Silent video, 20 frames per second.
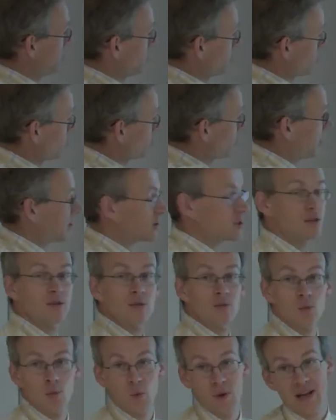so
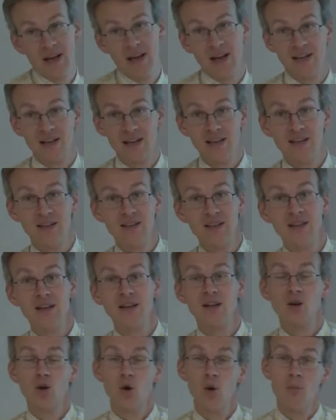that we can get the
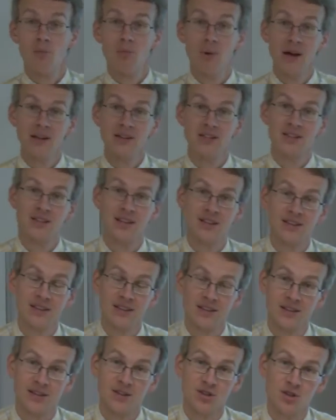combined
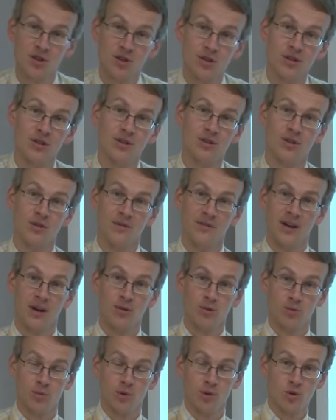standard uncertainty of the
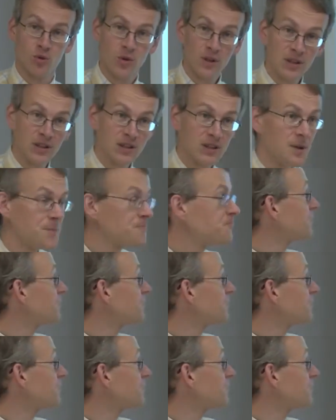output quantity